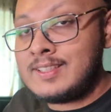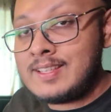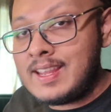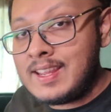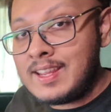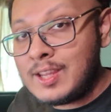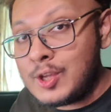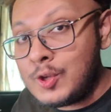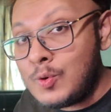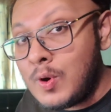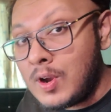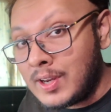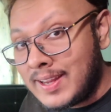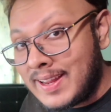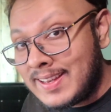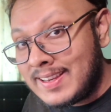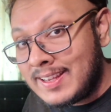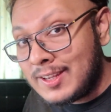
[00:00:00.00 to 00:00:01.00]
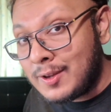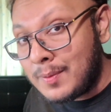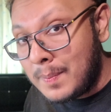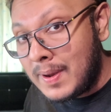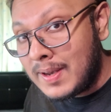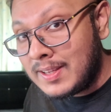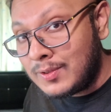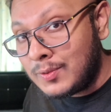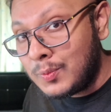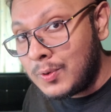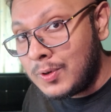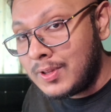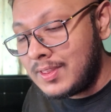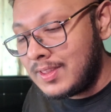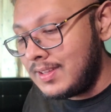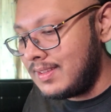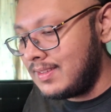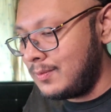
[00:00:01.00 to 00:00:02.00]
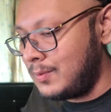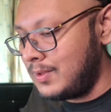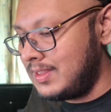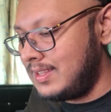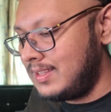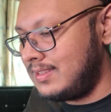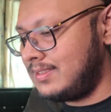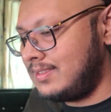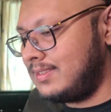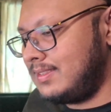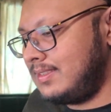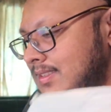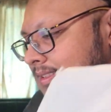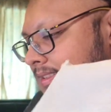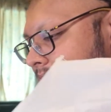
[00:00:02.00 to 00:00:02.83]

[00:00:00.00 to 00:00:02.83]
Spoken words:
saying, you are getting your money's worth with this.